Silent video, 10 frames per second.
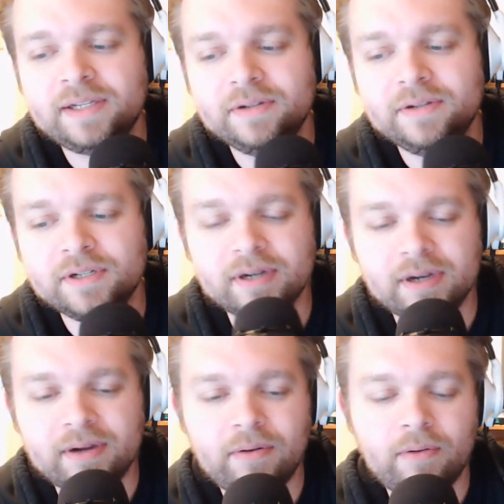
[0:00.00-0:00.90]
user.
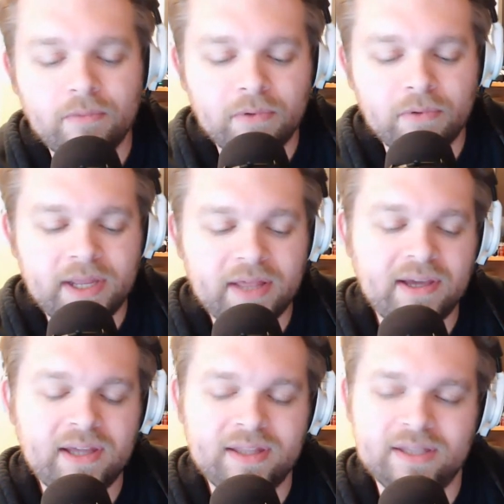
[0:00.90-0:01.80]
What do you
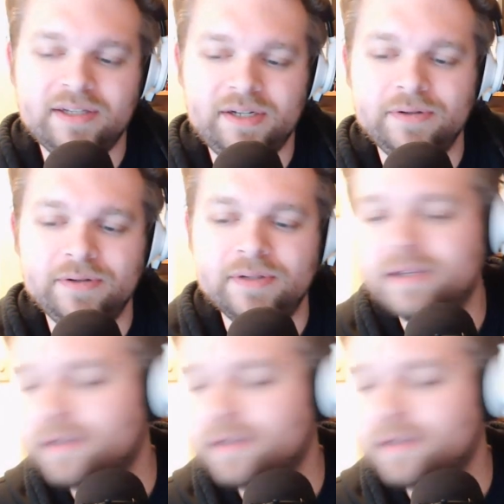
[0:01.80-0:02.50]
think of this news?